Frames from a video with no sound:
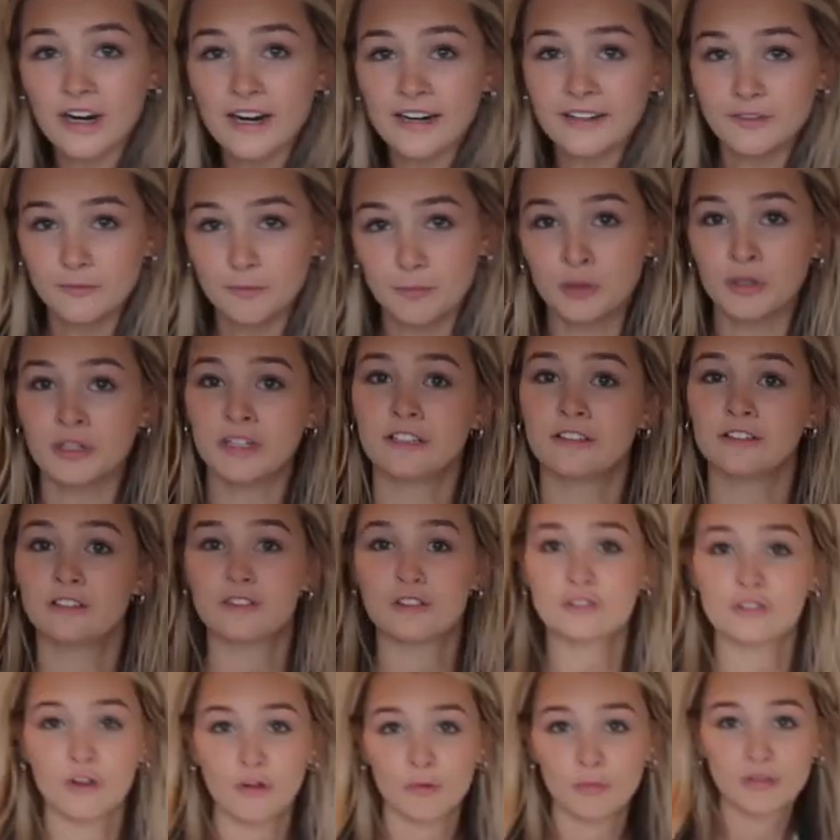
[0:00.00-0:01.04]
tried putting
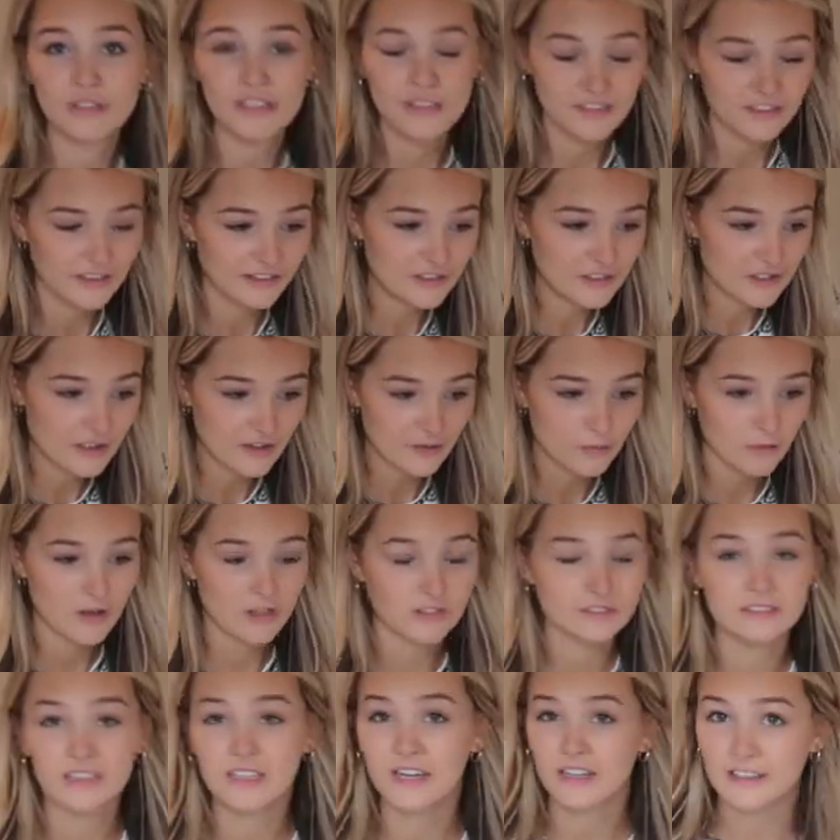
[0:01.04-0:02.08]
so many things in there
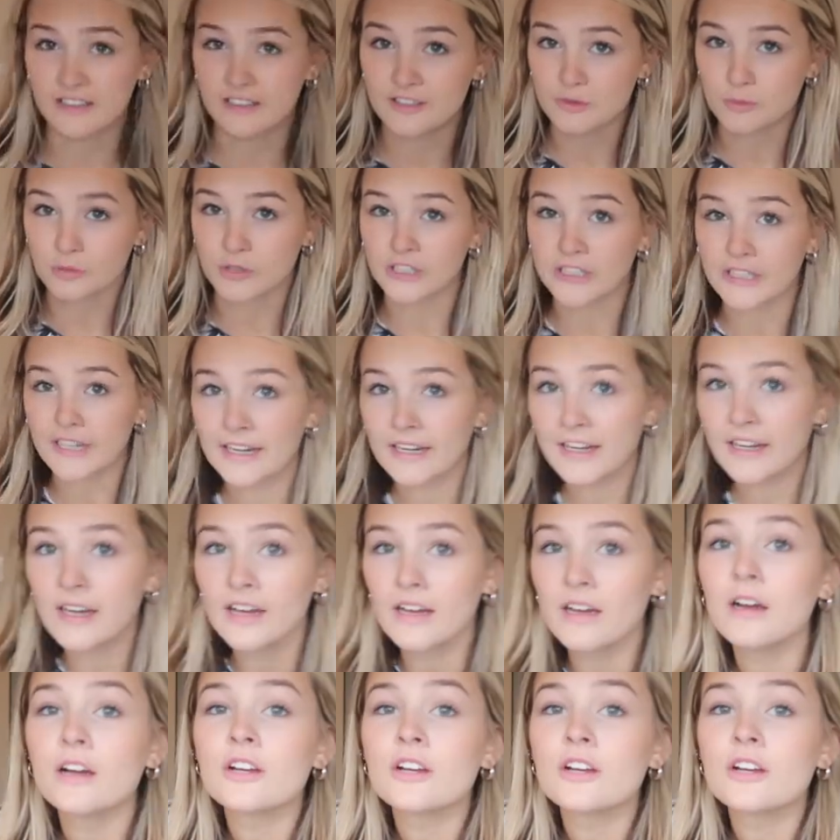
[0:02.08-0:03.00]
though and nothing's working.